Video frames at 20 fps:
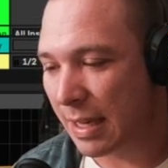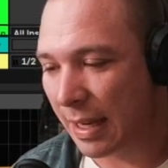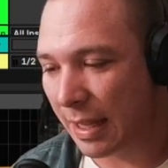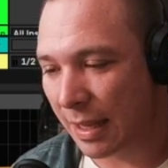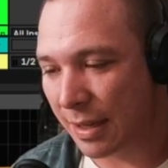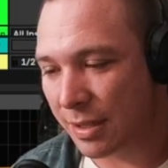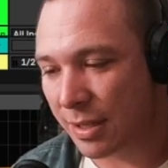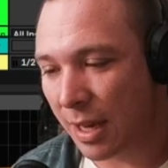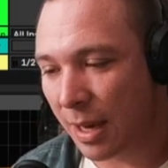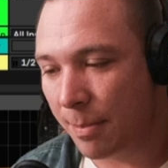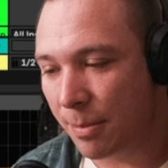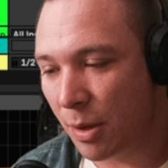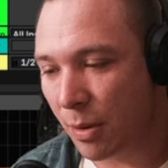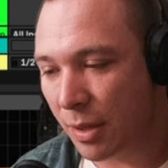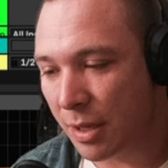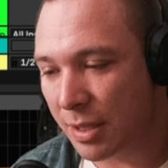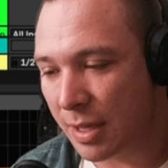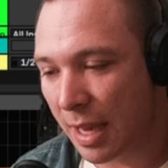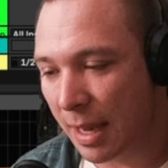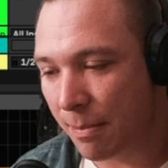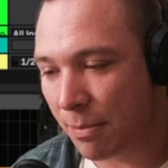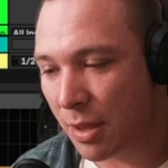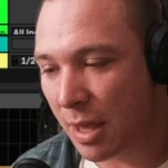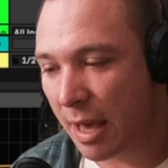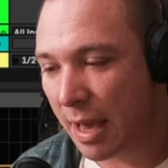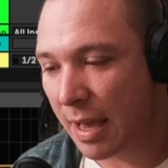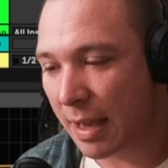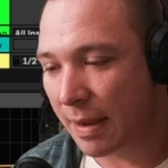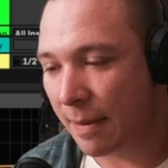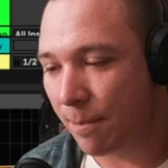I get the sub doing the same
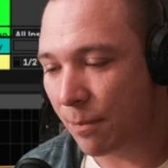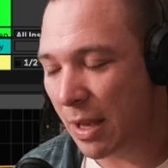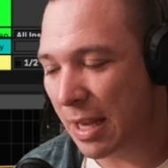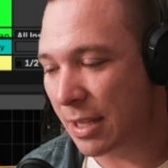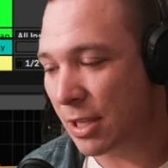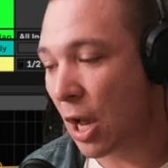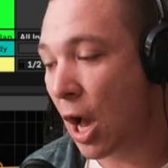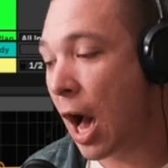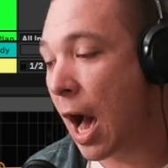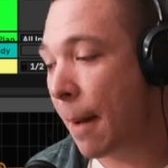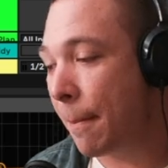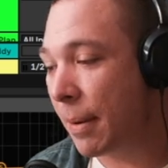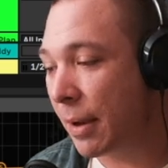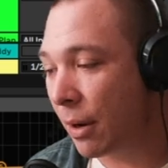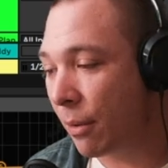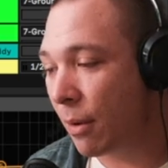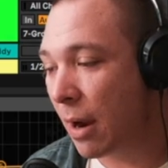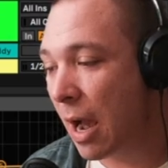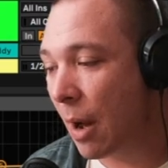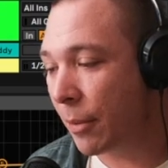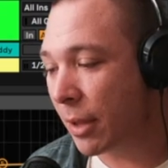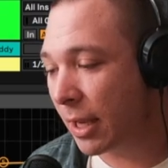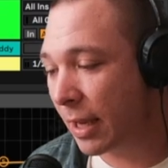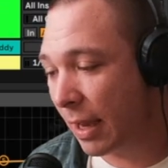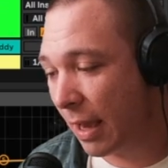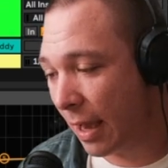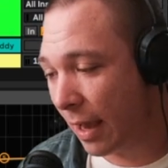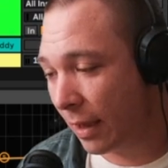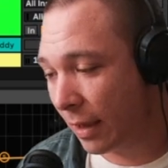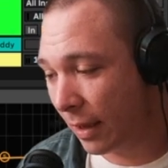thing. It's hopping around with the
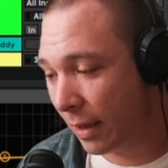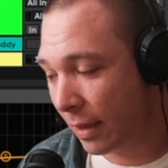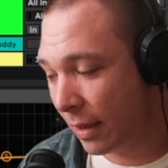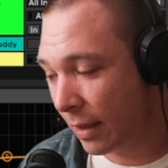kick,